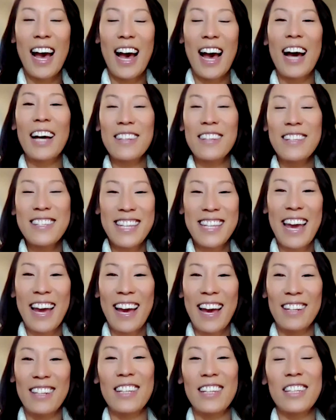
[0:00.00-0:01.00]

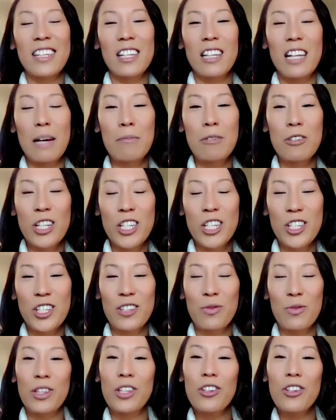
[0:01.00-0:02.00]
AthletesCAN, in
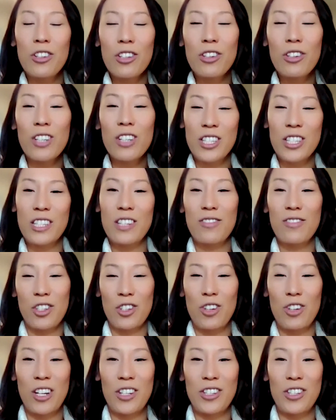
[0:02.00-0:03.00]
collaboration with the University of
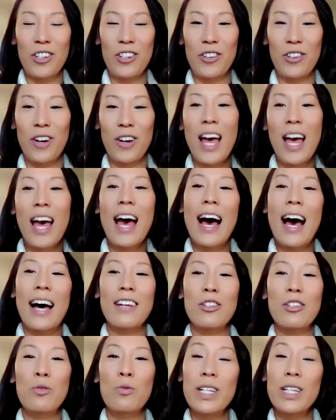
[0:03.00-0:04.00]
Toronto,
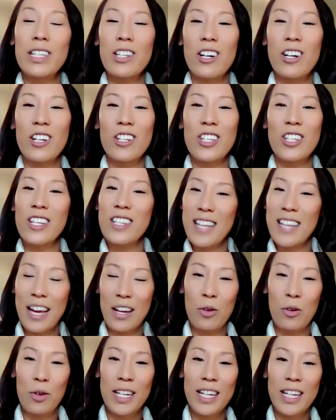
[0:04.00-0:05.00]
has relaunched its
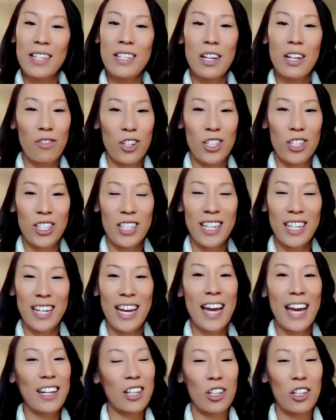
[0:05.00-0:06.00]
Equity, Diversity,
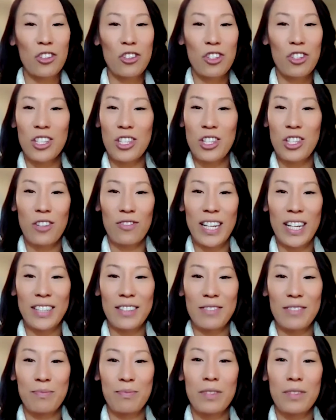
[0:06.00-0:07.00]
and Inclusion Survey.
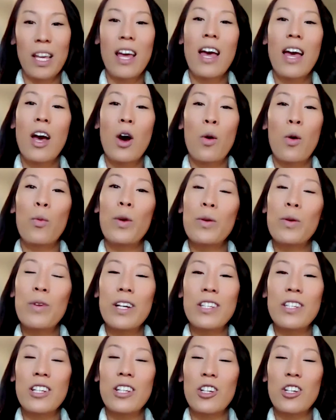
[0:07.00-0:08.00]
We
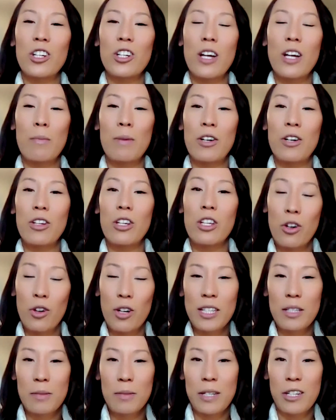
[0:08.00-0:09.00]
want to learn about
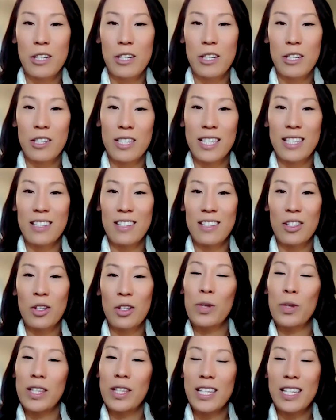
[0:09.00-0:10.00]
your experiences
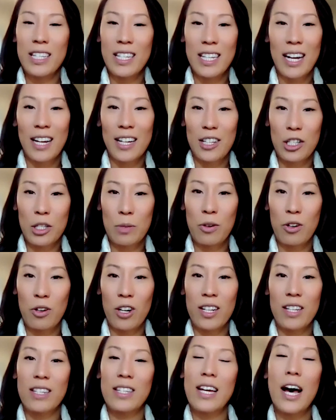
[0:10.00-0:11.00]
with EDI in
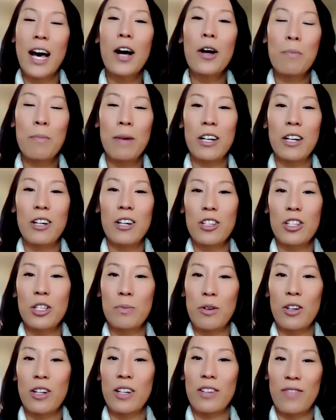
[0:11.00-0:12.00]
sport to help better the
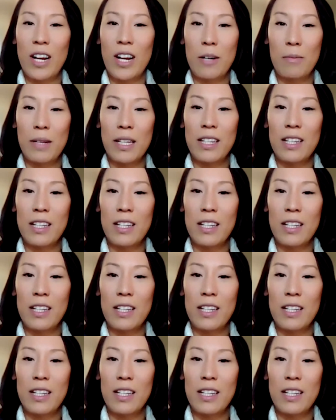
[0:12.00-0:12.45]
sport environment.